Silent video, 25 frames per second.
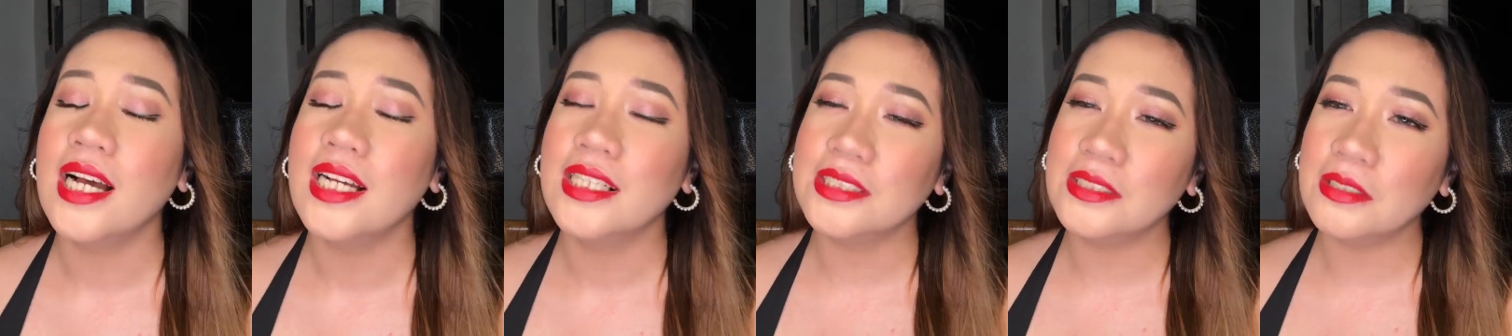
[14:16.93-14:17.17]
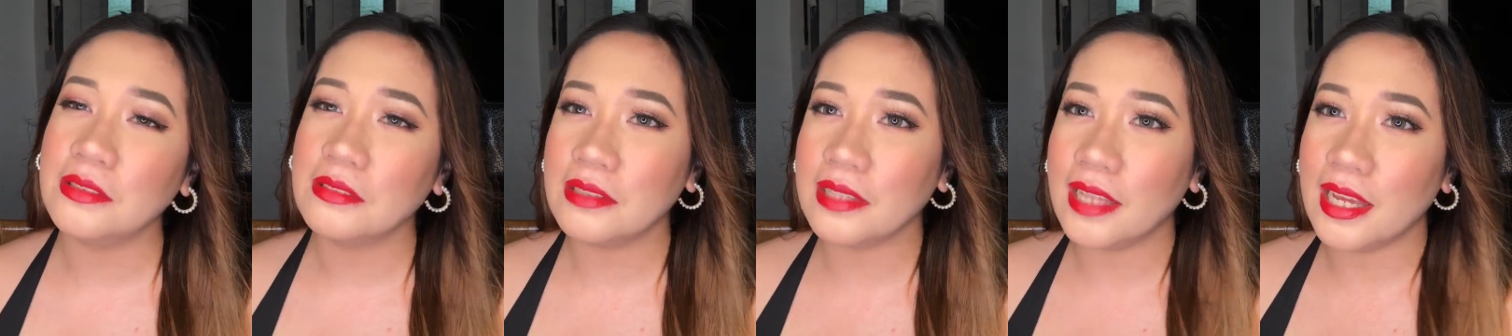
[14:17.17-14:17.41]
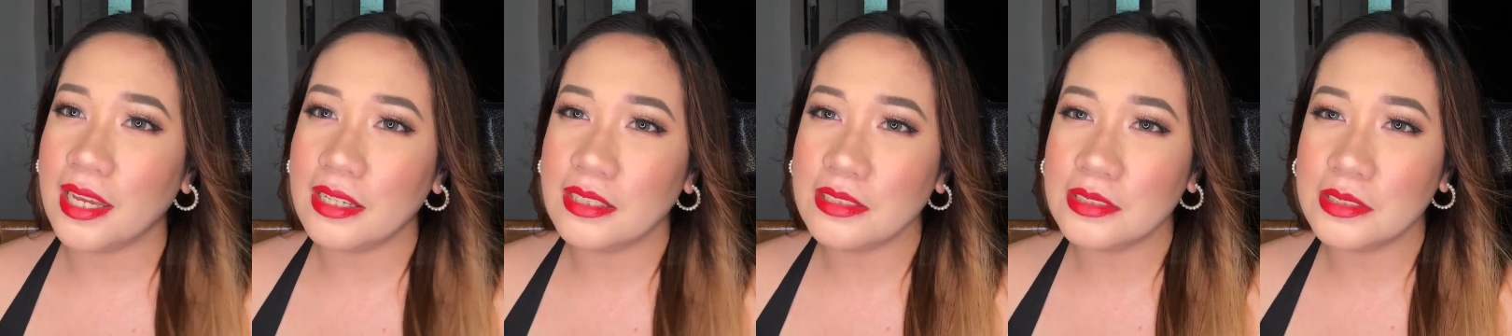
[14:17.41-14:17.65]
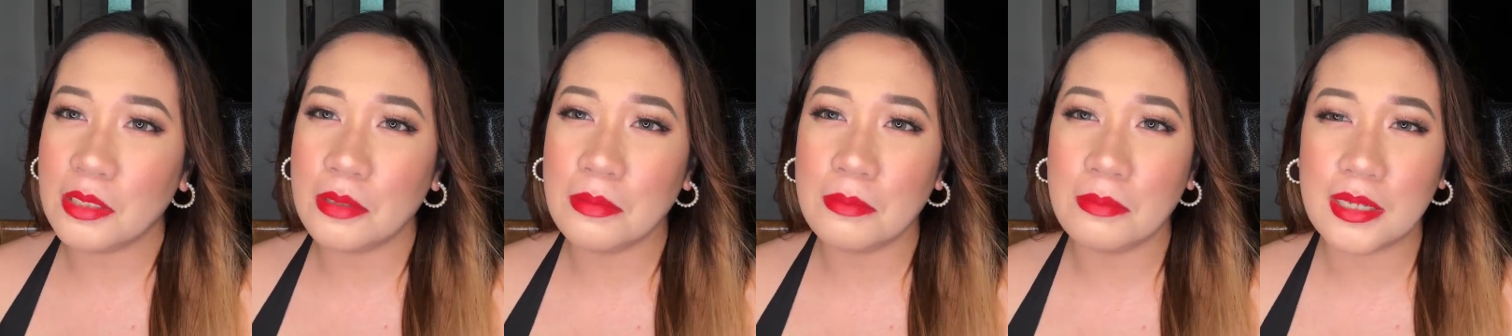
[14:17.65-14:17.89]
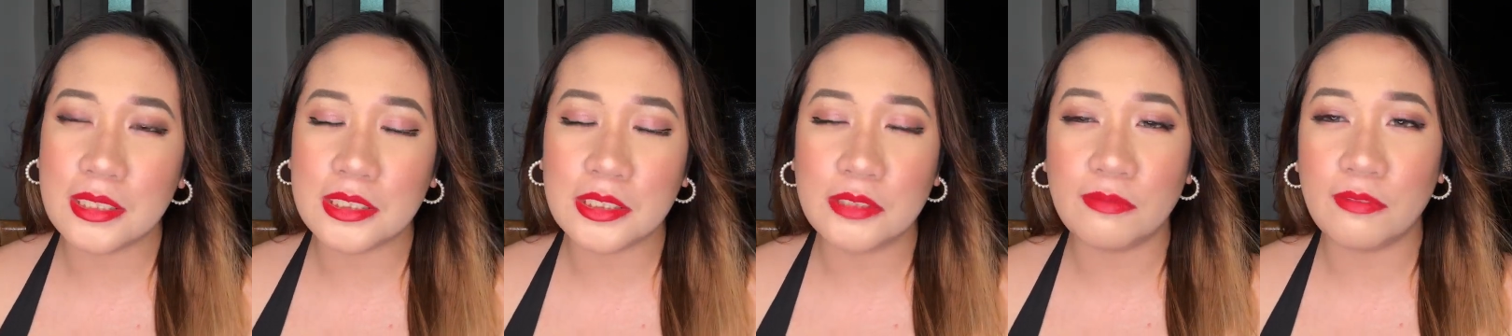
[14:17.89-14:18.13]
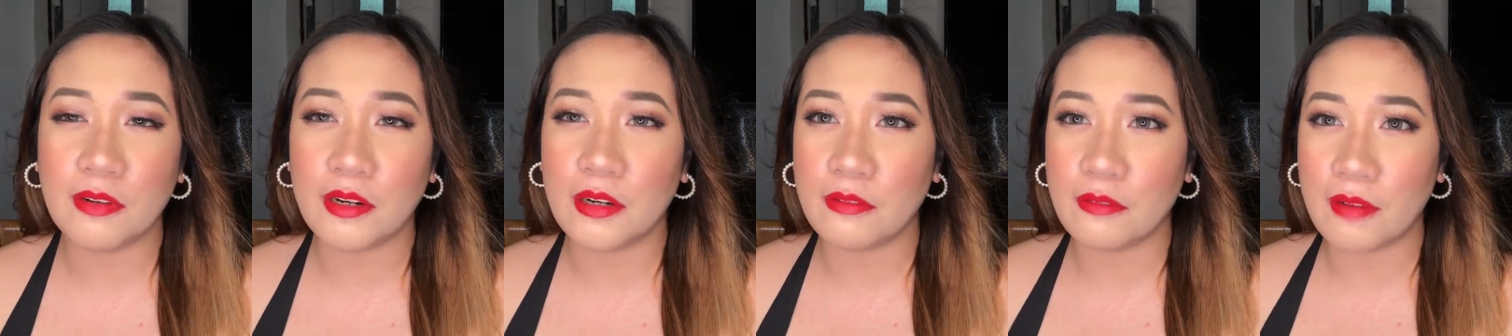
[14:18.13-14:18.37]
So thank you so much
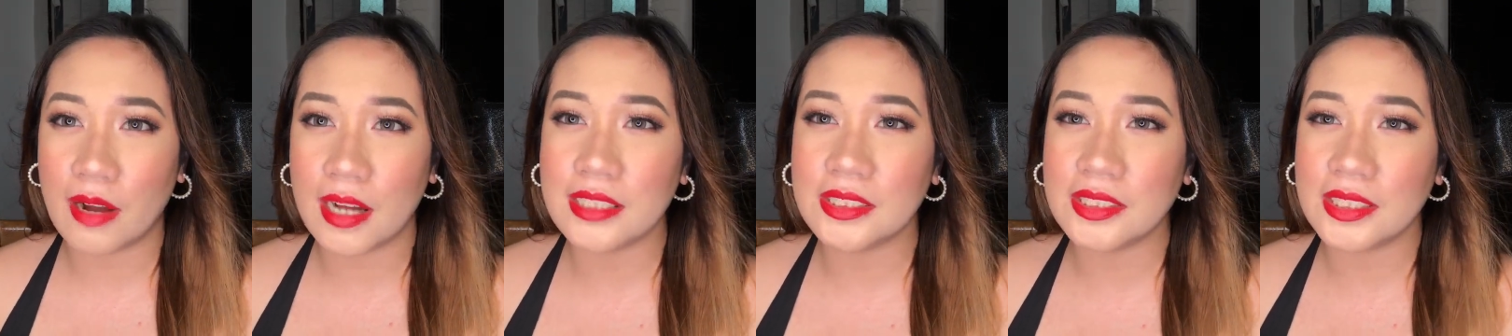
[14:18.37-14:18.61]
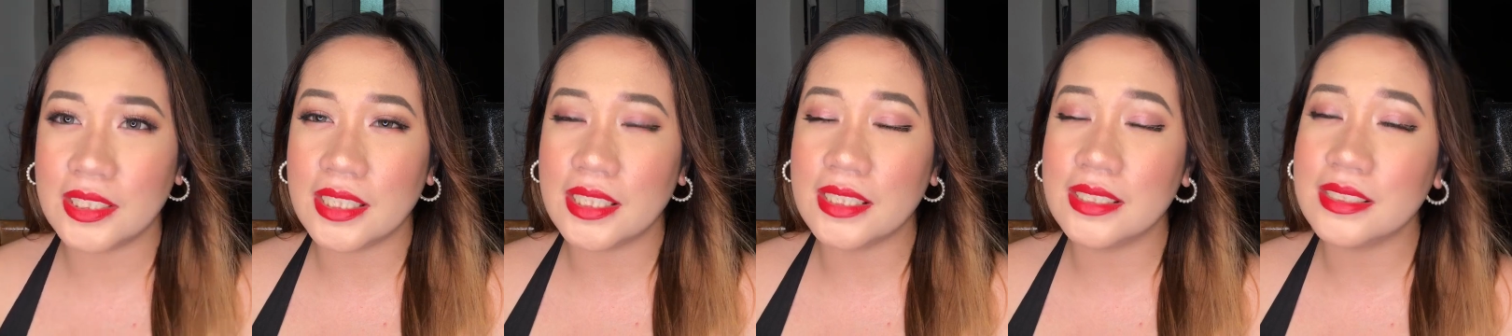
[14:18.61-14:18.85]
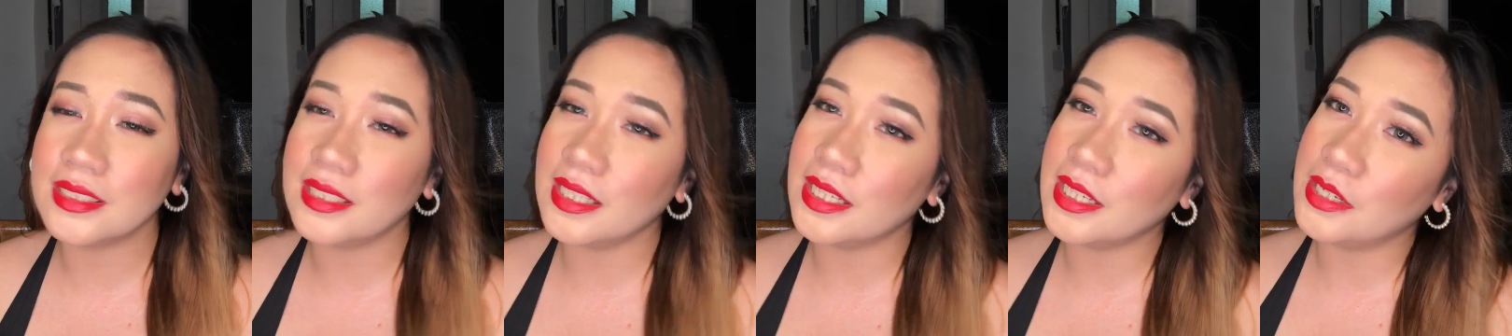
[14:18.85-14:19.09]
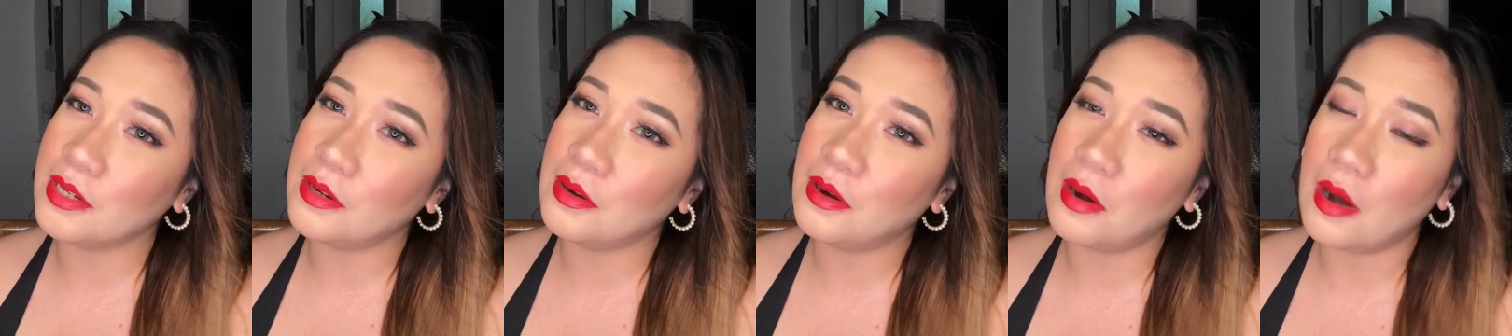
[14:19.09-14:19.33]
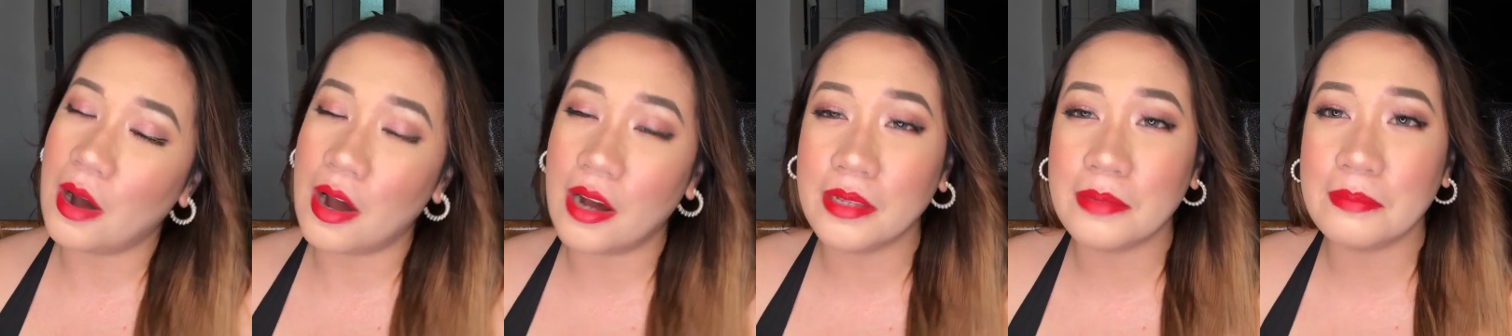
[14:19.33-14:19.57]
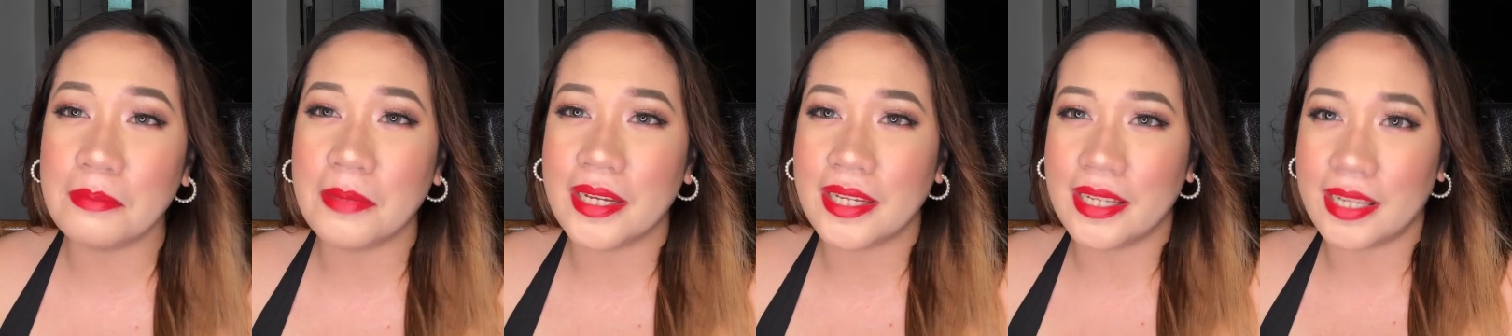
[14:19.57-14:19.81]
for watching. See you
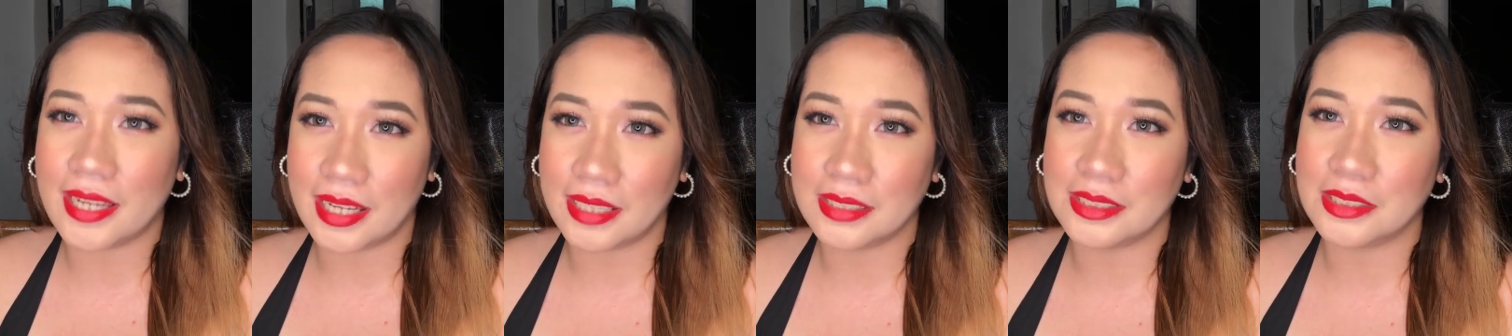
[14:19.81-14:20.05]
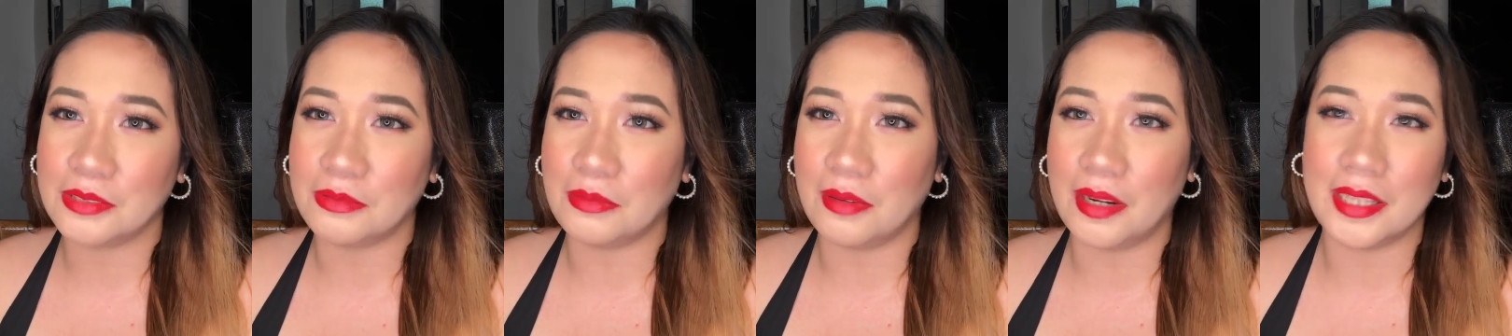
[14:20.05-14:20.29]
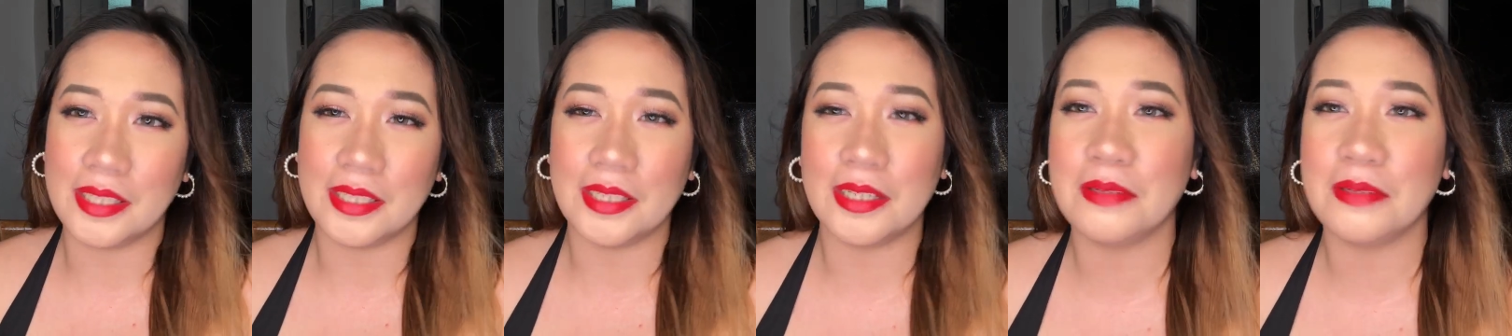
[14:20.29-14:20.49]
on my next one.